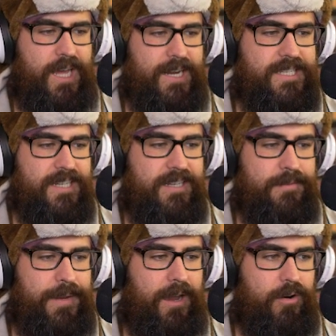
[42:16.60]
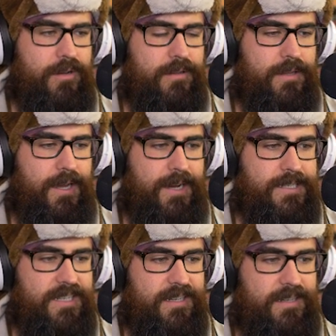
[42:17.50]
locked. Meow,
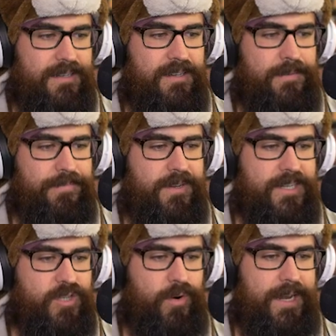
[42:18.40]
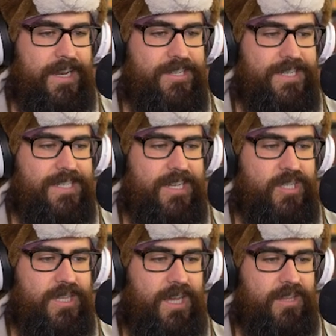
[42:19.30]
locked. Ah. That's right, Angie did say
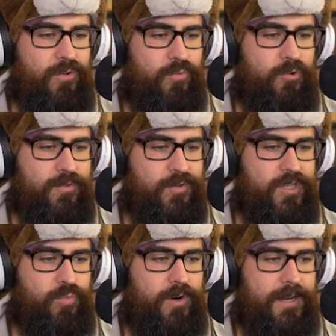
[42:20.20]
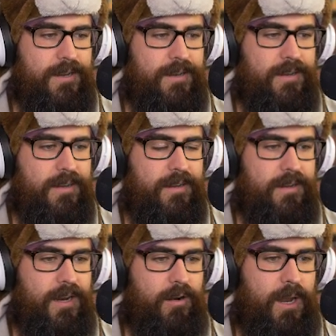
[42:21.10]
she locked the rooms when she's working.
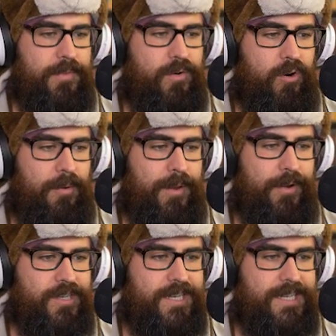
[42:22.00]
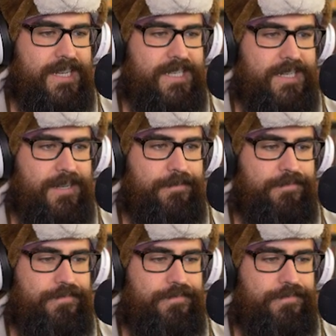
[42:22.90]
I grabbed the doorknob anyway just to test it.